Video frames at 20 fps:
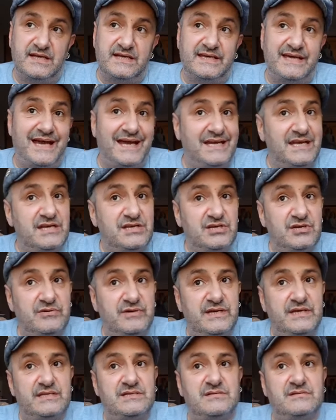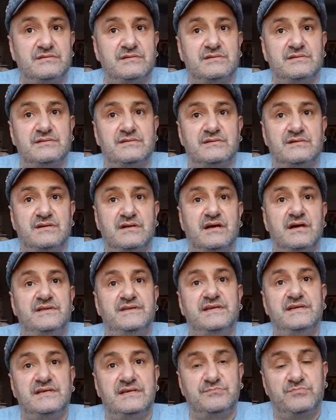Can he do it? I
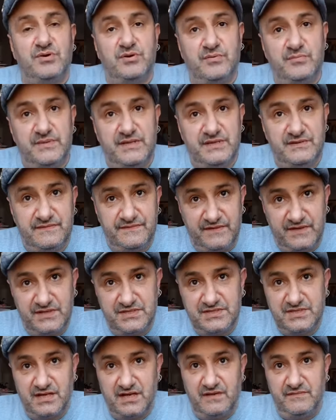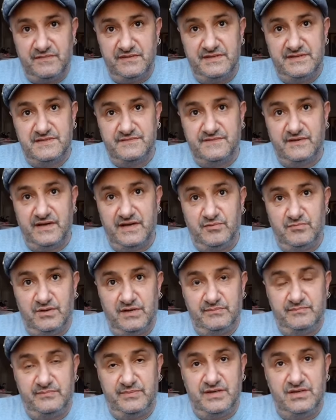think probably the first half of this fight
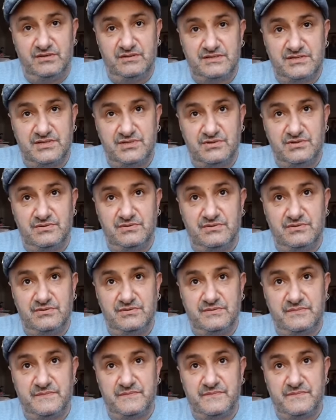will belong to